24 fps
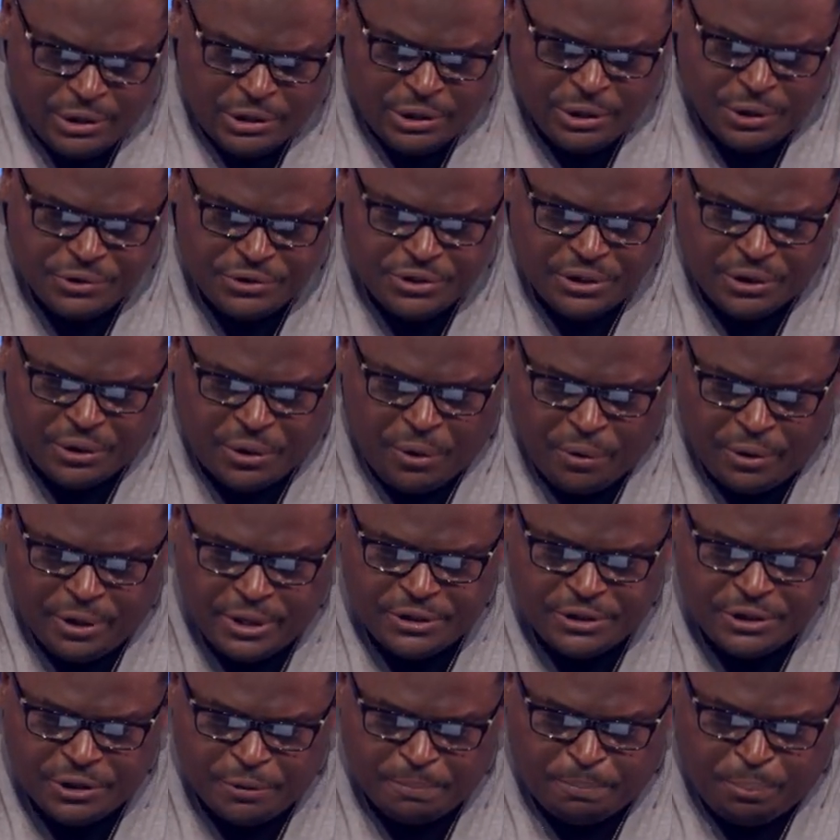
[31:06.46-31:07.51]
Use it
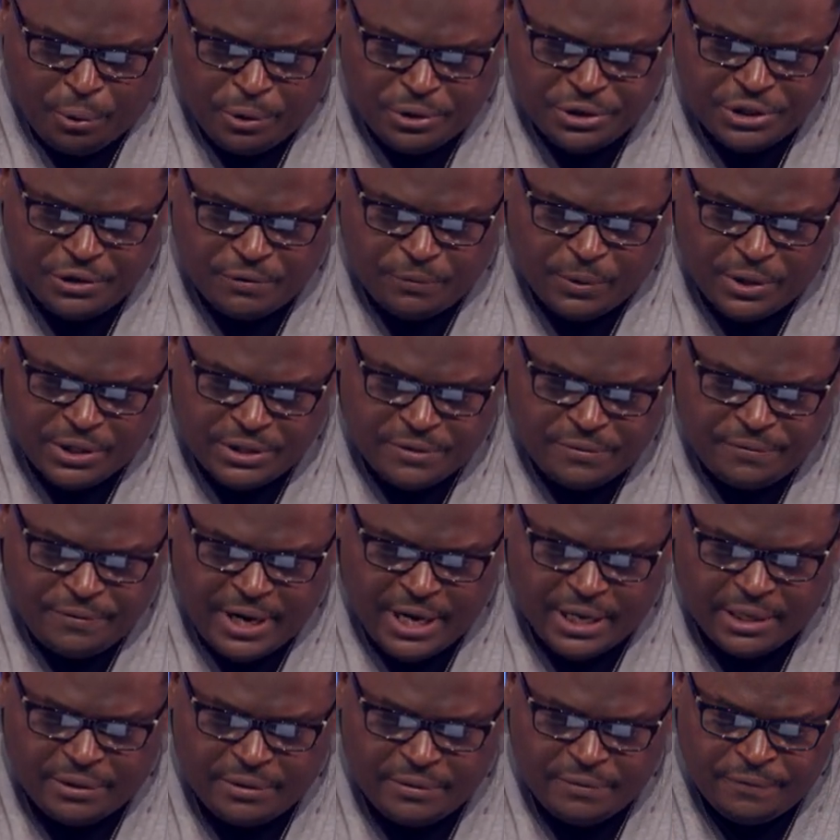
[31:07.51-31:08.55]
according to the portion of one's
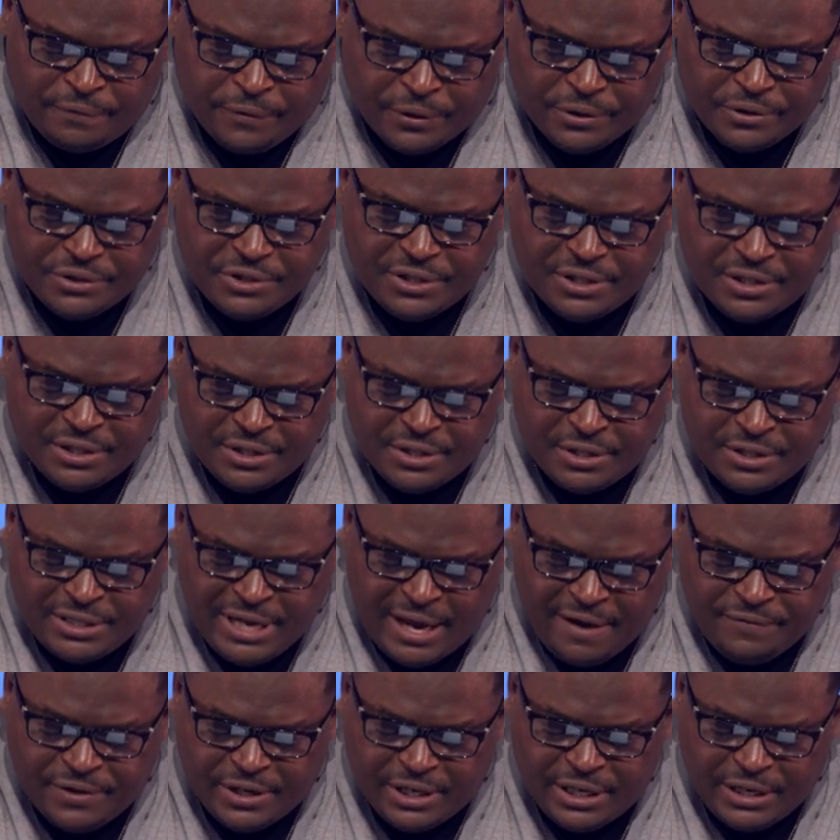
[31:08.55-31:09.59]
faith, verse
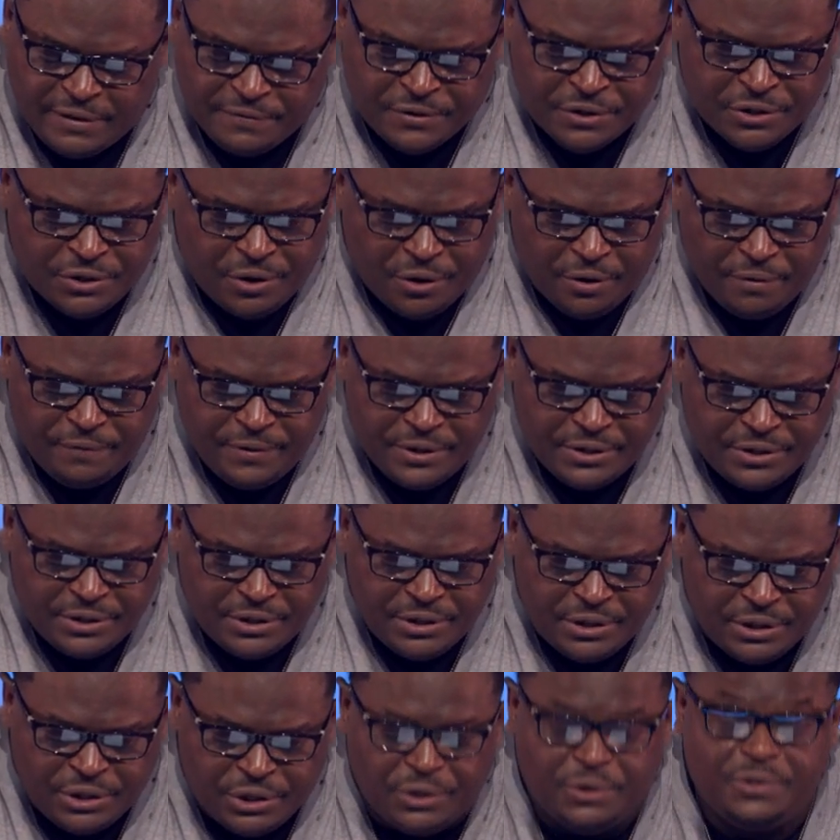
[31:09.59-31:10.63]
7. If service,
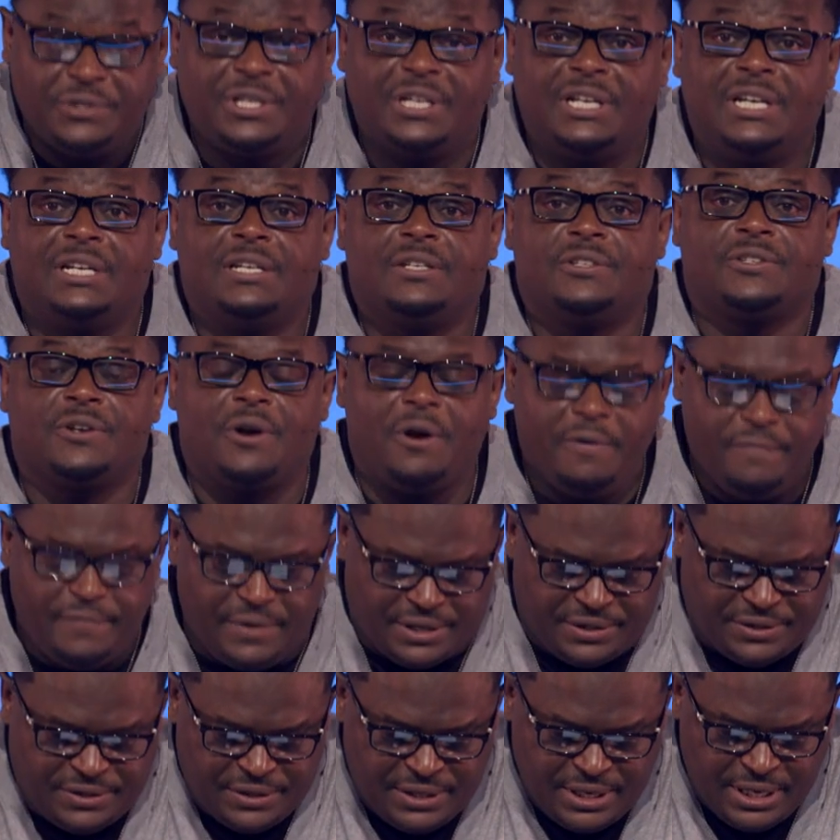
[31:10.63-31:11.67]
use it in
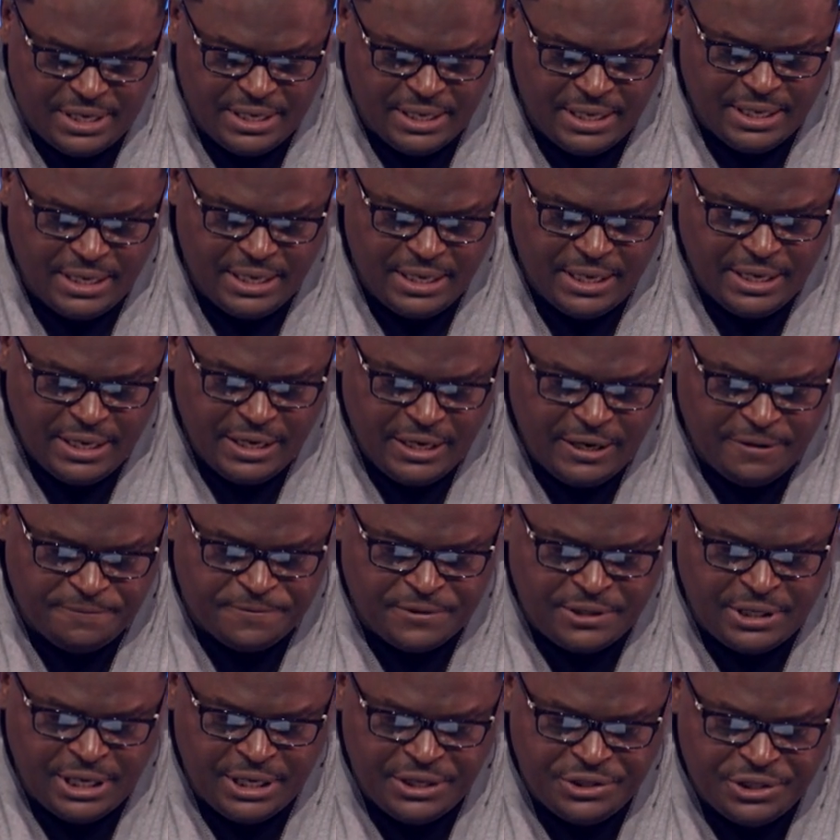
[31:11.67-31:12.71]
service.
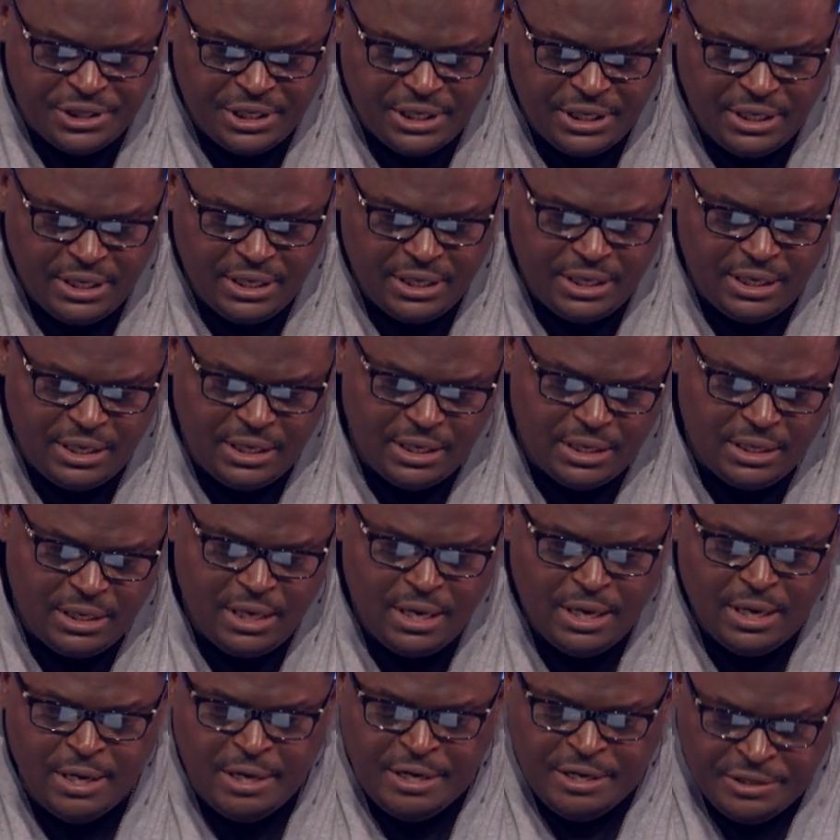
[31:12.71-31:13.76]
If teaching, in
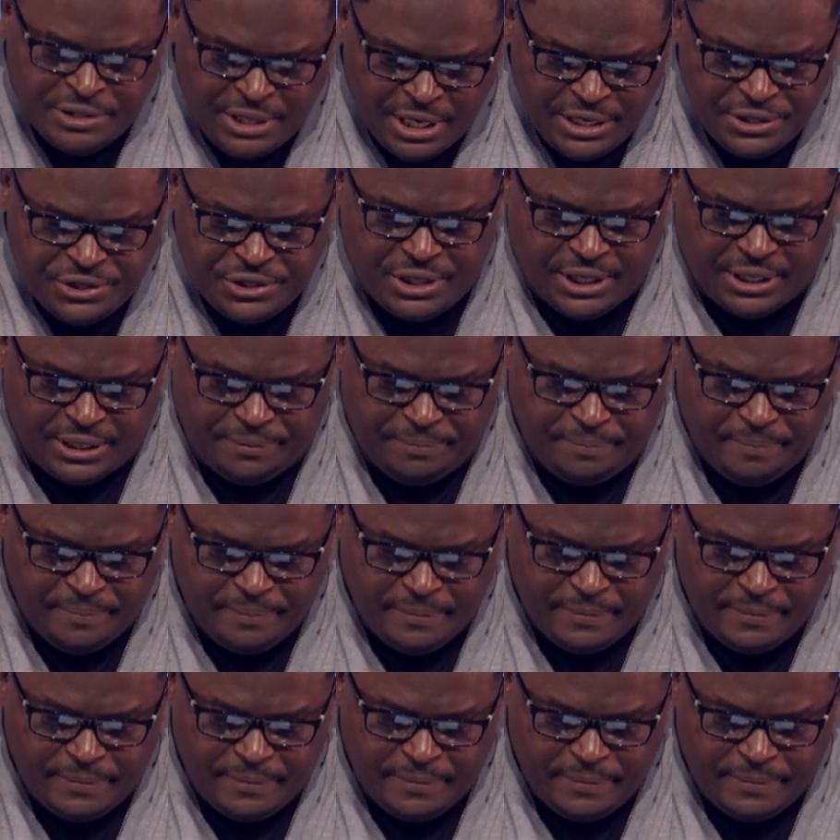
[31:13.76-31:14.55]
teaching.